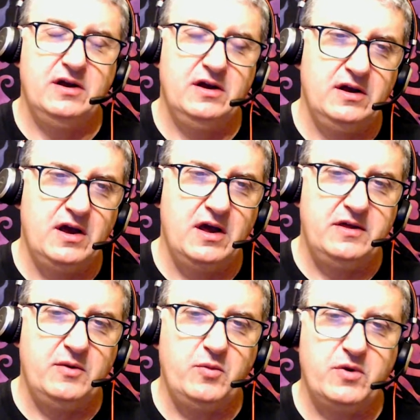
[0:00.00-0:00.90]
Then what
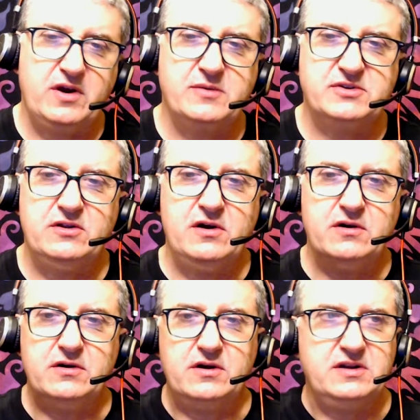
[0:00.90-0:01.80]
comes along is
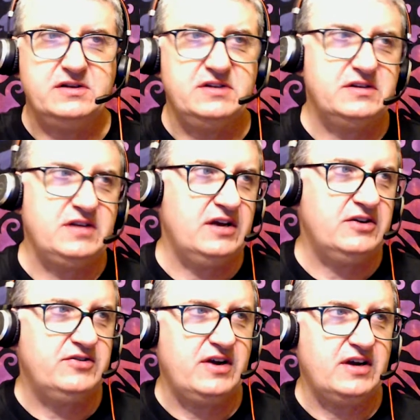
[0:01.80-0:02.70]
these head trash, these
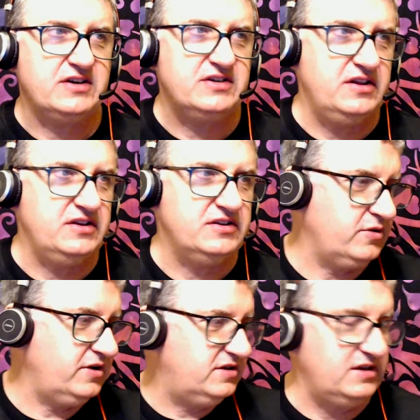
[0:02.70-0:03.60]
stories, these
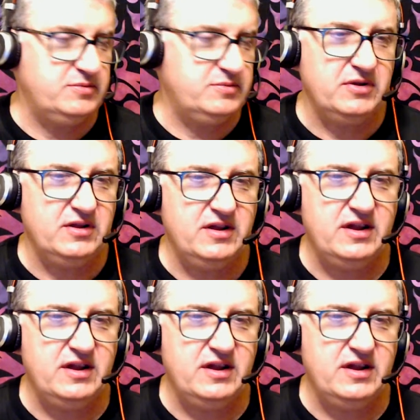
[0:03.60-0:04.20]
beliefs